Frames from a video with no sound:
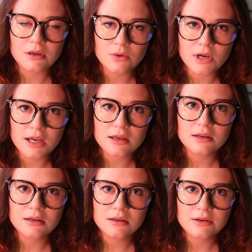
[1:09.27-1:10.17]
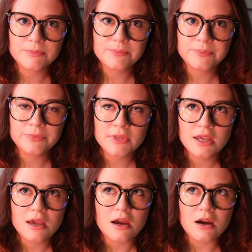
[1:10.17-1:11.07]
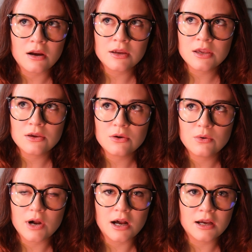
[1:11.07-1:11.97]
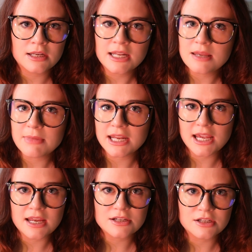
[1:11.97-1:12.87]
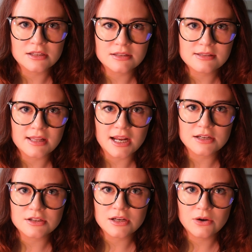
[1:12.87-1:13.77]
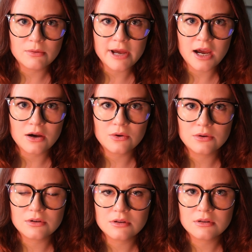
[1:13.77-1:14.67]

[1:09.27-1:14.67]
Okay. Are you on any medications that I should know about?